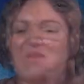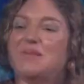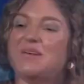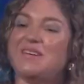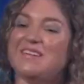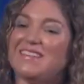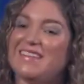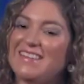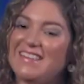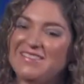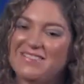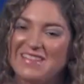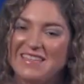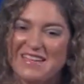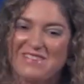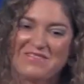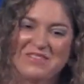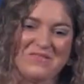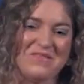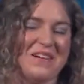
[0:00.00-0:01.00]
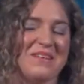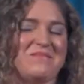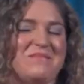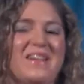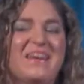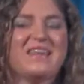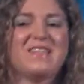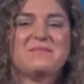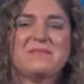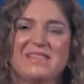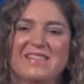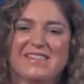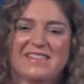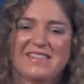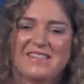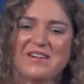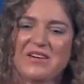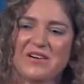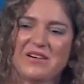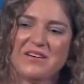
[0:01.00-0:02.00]
Well, good evening, everyone. My name's
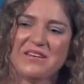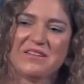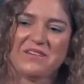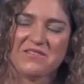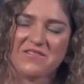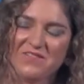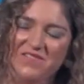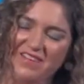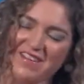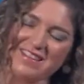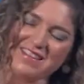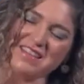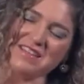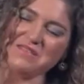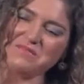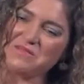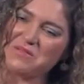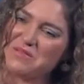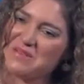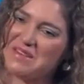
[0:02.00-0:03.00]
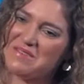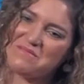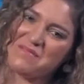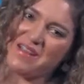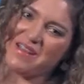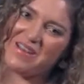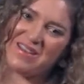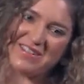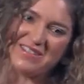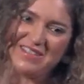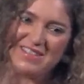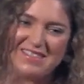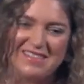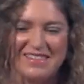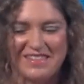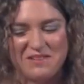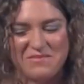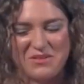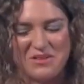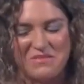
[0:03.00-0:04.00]
Lindsay Hirt, your friendly marine
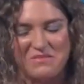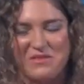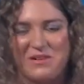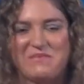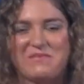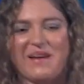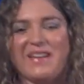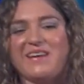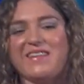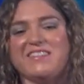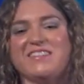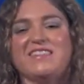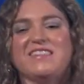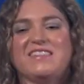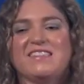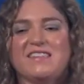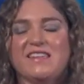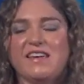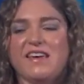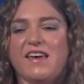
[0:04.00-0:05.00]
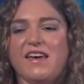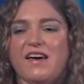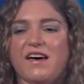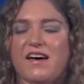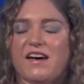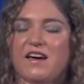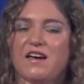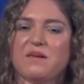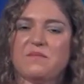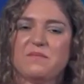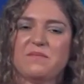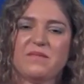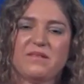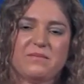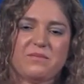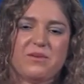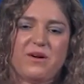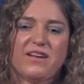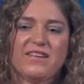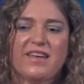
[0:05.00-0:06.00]
biologist, neighborhood marine biologist. I'm
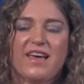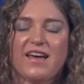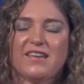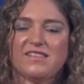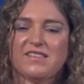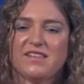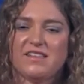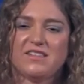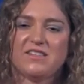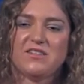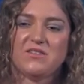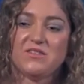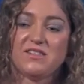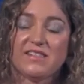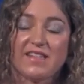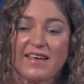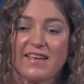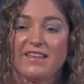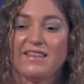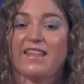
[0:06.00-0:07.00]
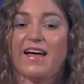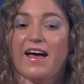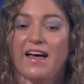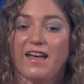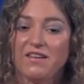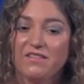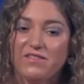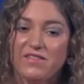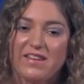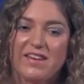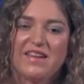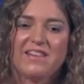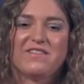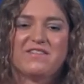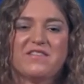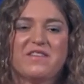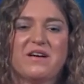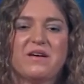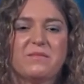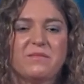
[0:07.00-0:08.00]
broadcasting to you tonight live
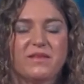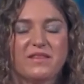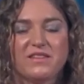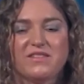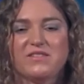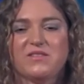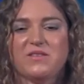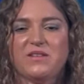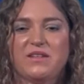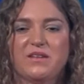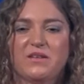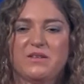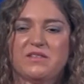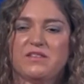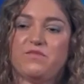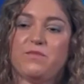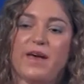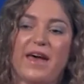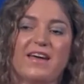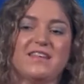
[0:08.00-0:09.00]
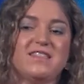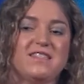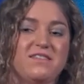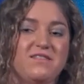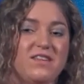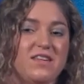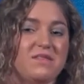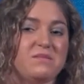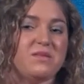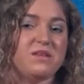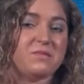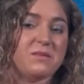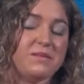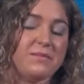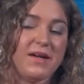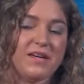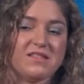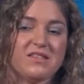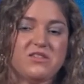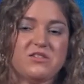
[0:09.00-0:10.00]
from the studios of PAC-TV in Plymouth,
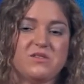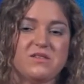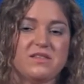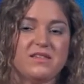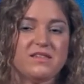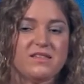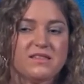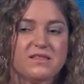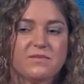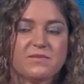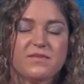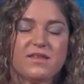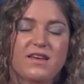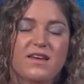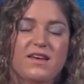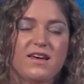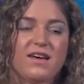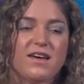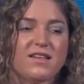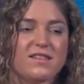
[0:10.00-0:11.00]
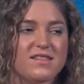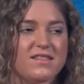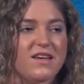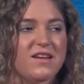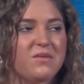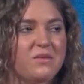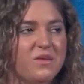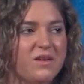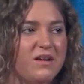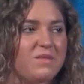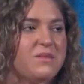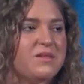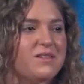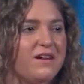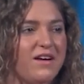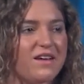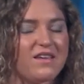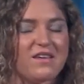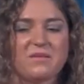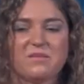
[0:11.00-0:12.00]
Massachusetts. And tonight we're going to be
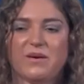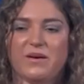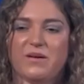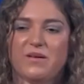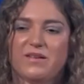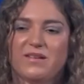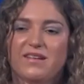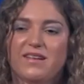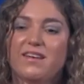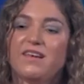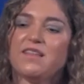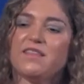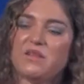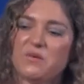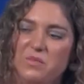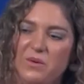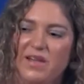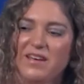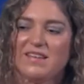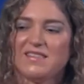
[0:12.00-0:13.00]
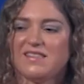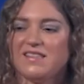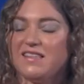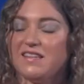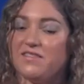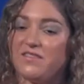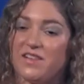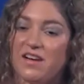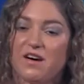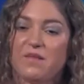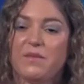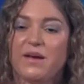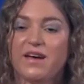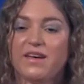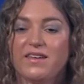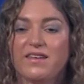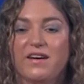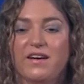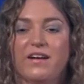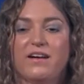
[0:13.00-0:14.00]
talking about the whales that live in our
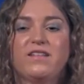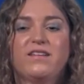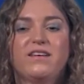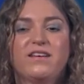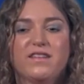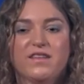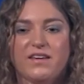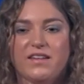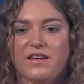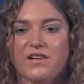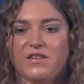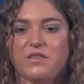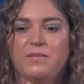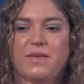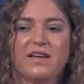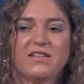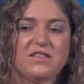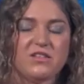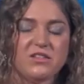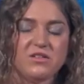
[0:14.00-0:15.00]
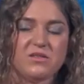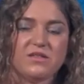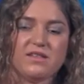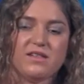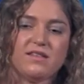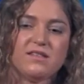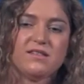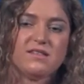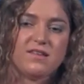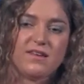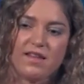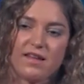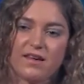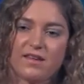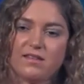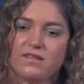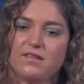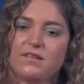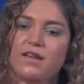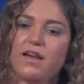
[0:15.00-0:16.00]
backyard here in Massachusetts
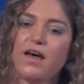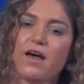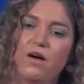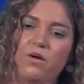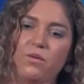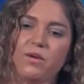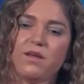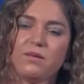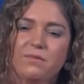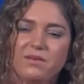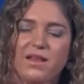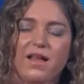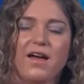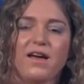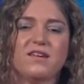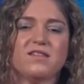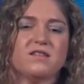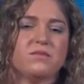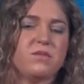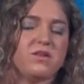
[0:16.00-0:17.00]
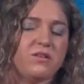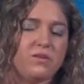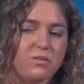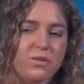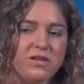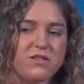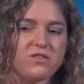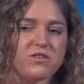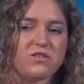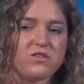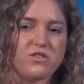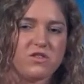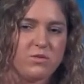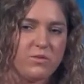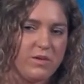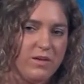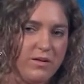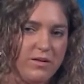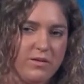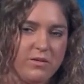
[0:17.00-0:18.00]
and how we apply some of the research that
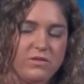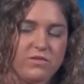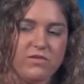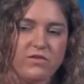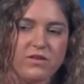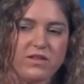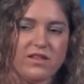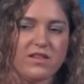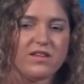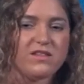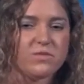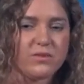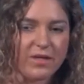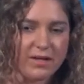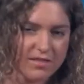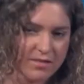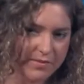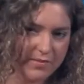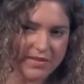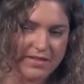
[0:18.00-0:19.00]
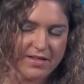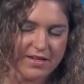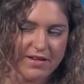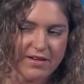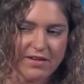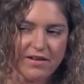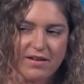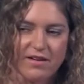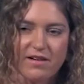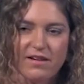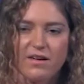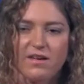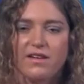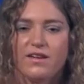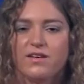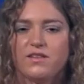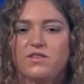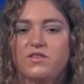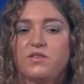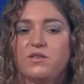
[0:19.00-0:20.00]
we use for these whales in particular
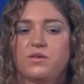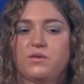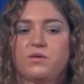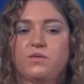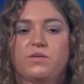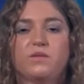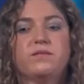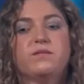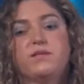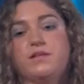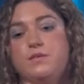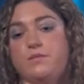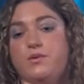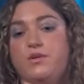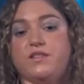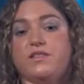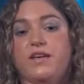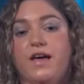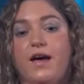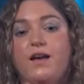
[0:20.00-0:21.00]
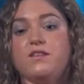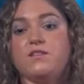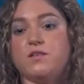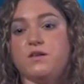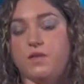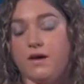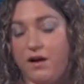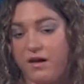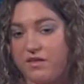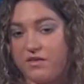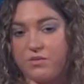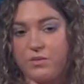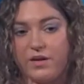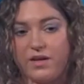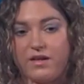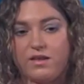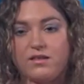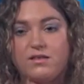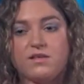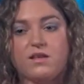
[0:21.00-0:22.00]
to protect other
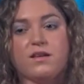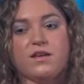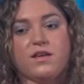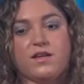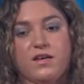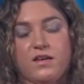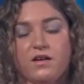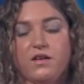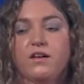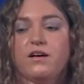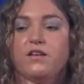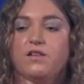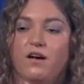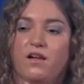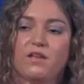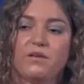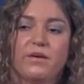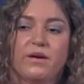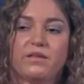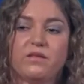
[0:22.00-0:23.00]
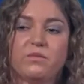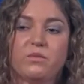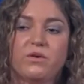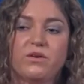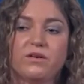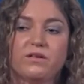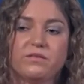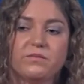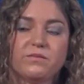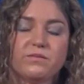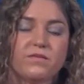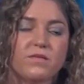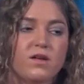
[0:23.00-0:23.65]
whales here and all around the world.